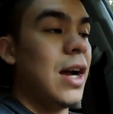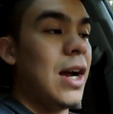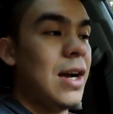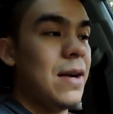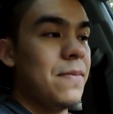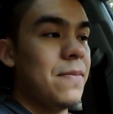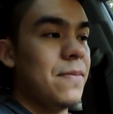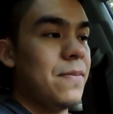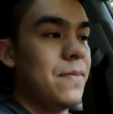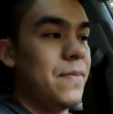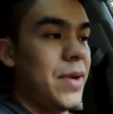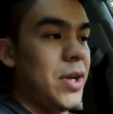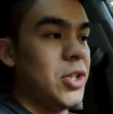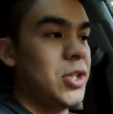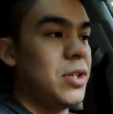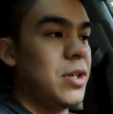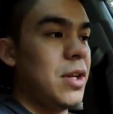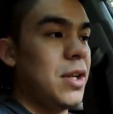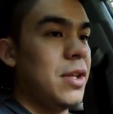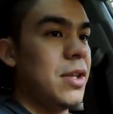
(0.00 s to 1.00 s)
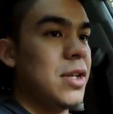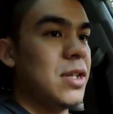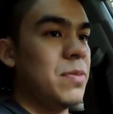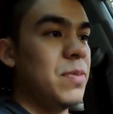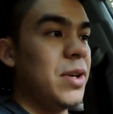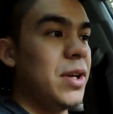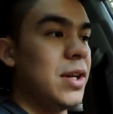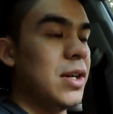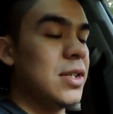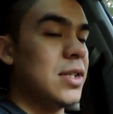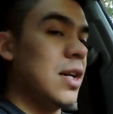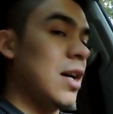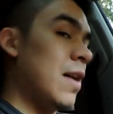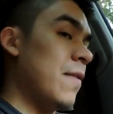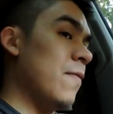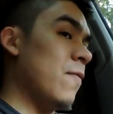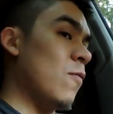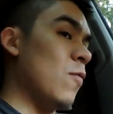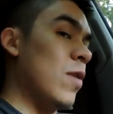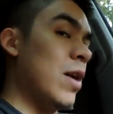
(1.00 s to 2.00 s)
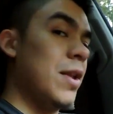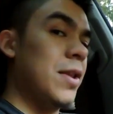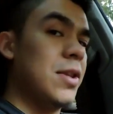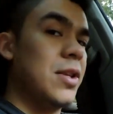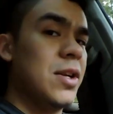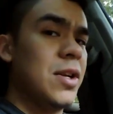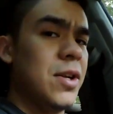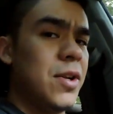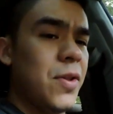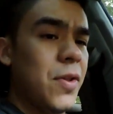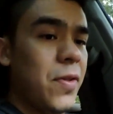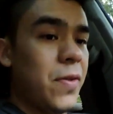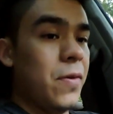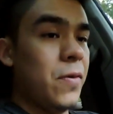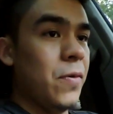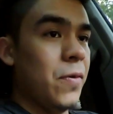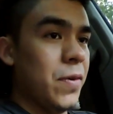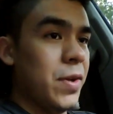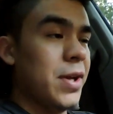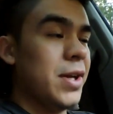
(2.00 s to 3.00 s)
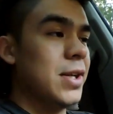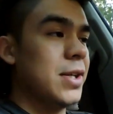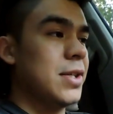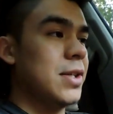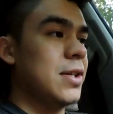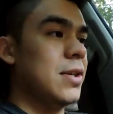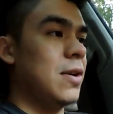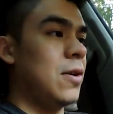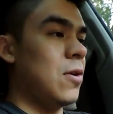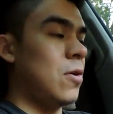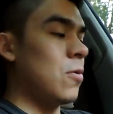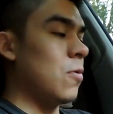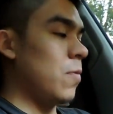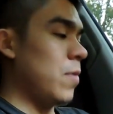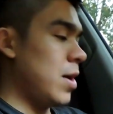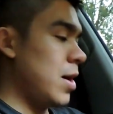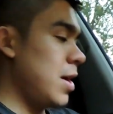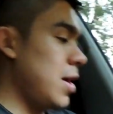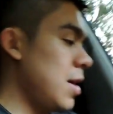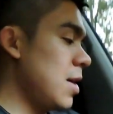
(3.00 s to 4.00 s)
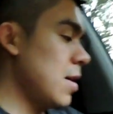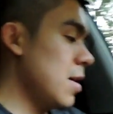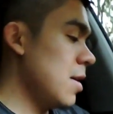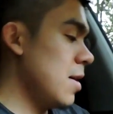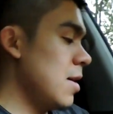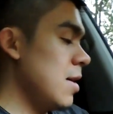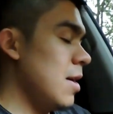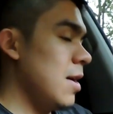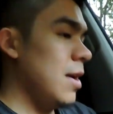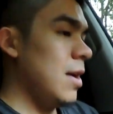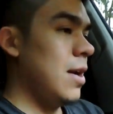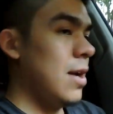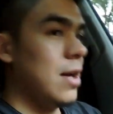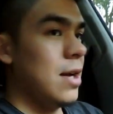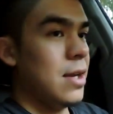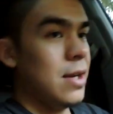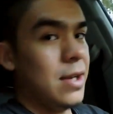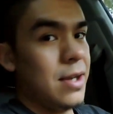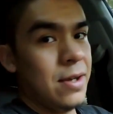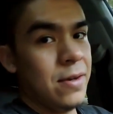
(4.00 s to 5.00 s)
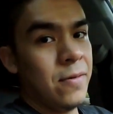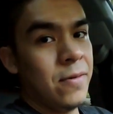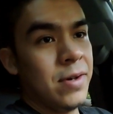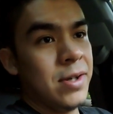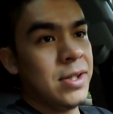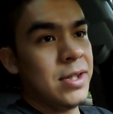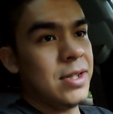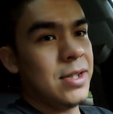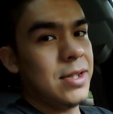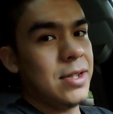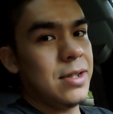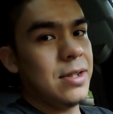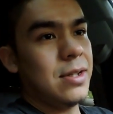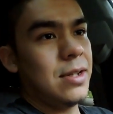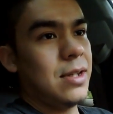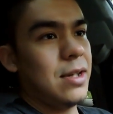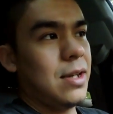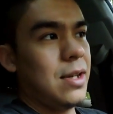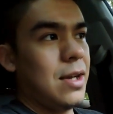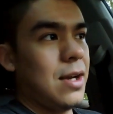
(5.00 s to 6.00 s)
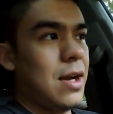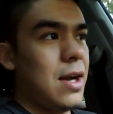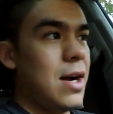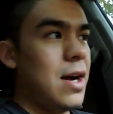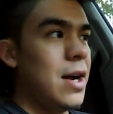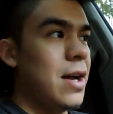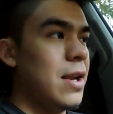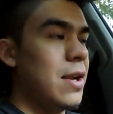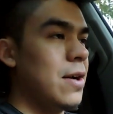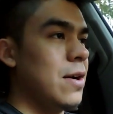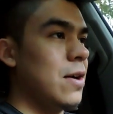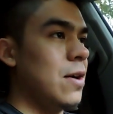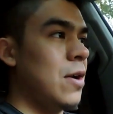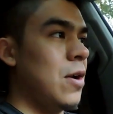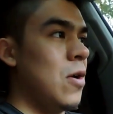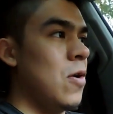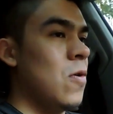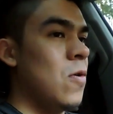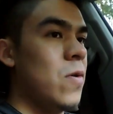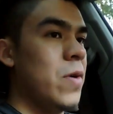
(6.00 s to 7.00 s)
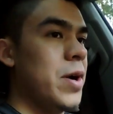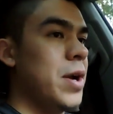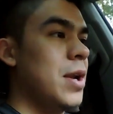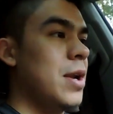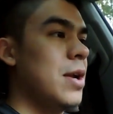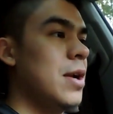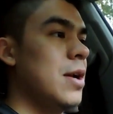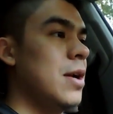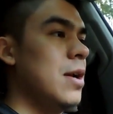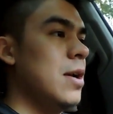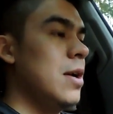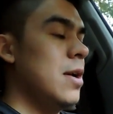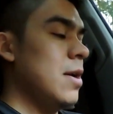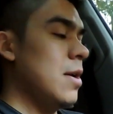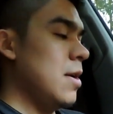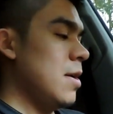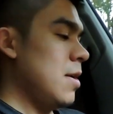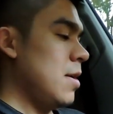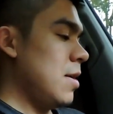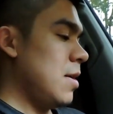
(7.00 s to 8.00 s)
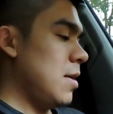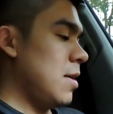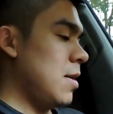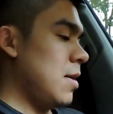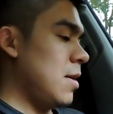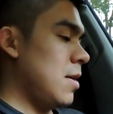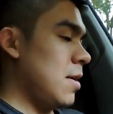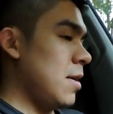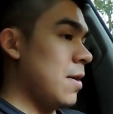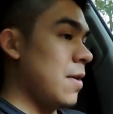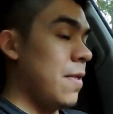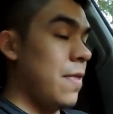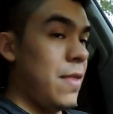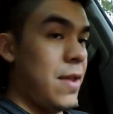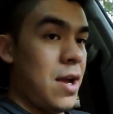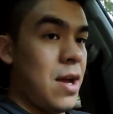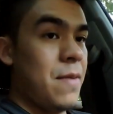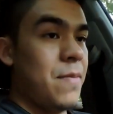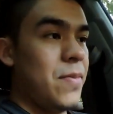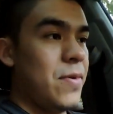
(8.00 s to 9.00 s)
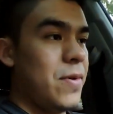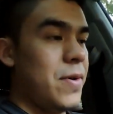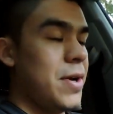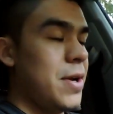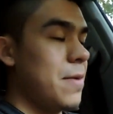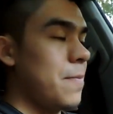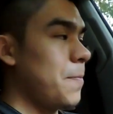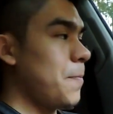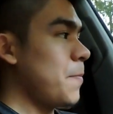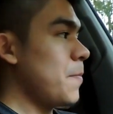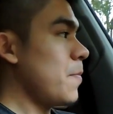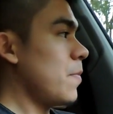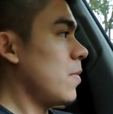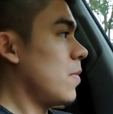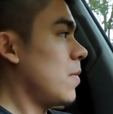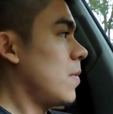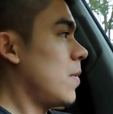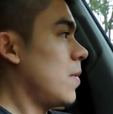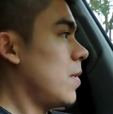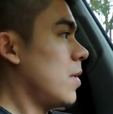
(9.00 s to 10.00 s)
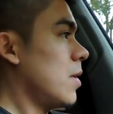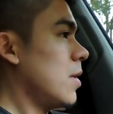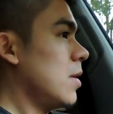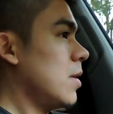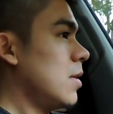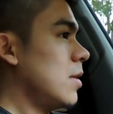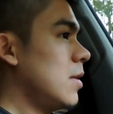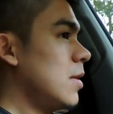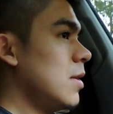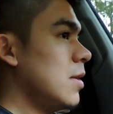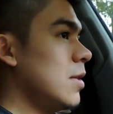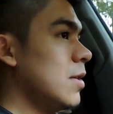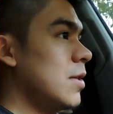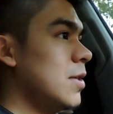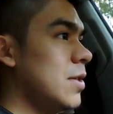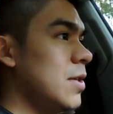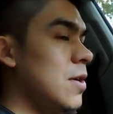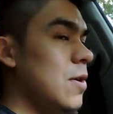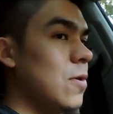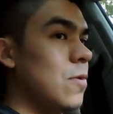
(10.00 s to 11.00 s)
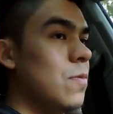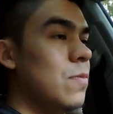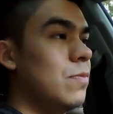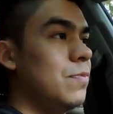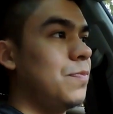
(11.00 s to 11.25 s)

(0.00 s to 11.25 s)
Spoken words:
I'm mentioning this because I've went through this already, and it was kind of annoying that point. So